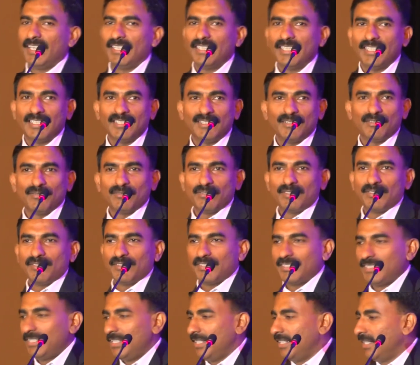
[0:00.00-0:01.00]
and then
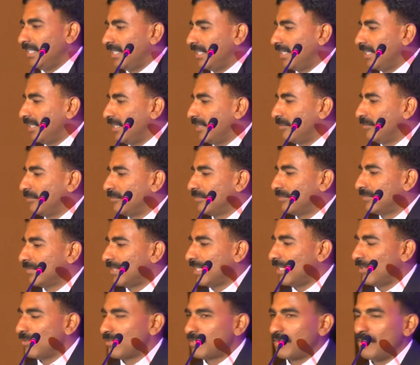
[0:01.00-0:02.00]
you see our
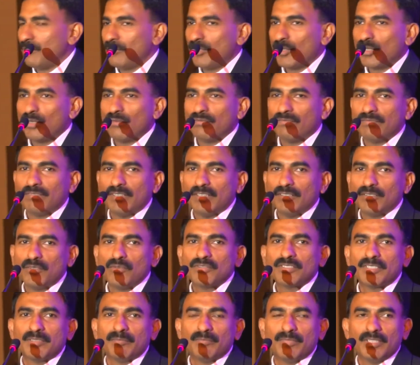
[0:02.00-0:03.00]

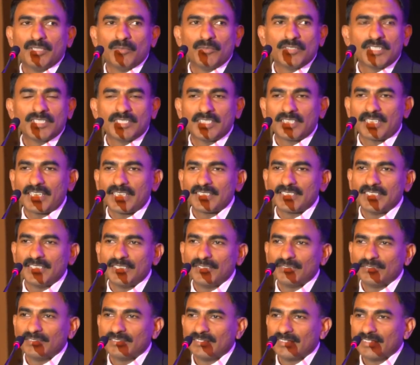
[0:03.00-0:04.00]
new symbol, which is a
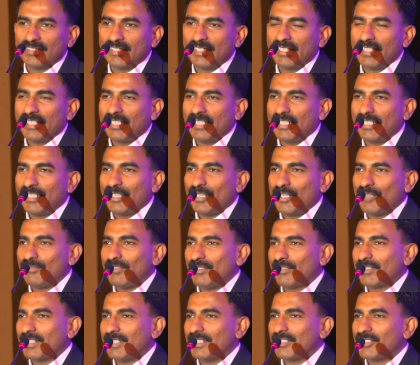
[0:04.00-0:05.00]
casino
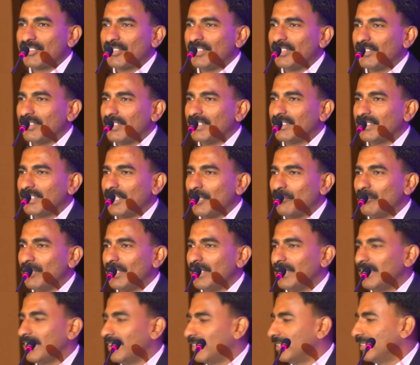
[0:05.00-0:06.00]
of our country, right?
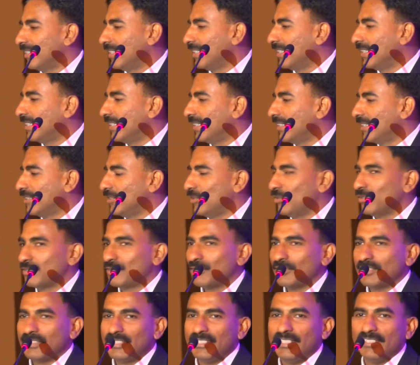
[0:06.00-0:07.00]
Gambling, and you
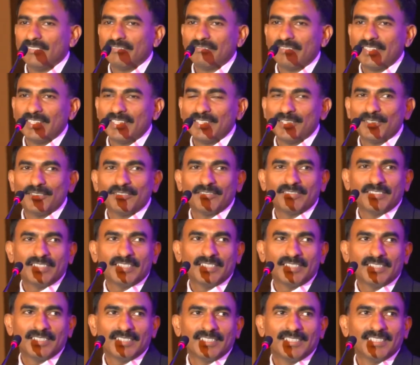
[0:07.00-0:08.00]
also see a failure of
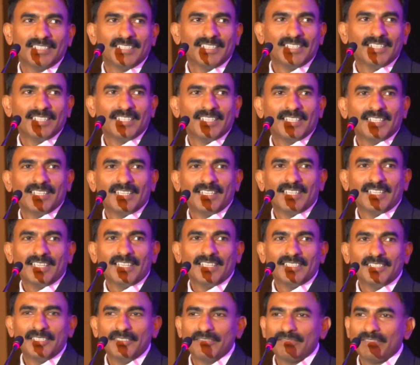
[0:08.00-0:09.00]

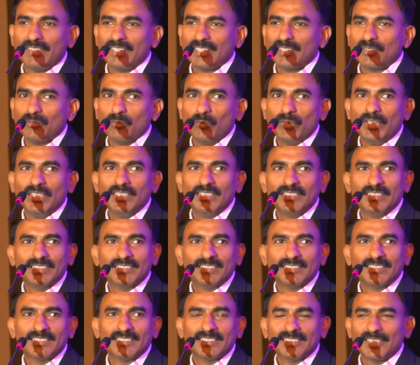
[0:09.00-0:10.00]
a defunct wheel
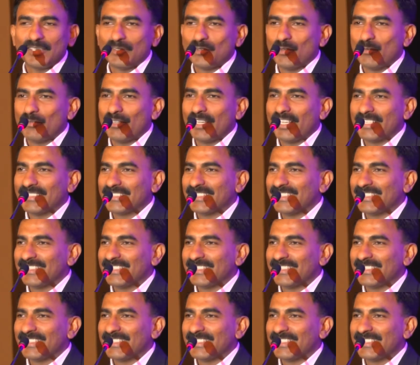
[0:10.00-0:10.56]
that no more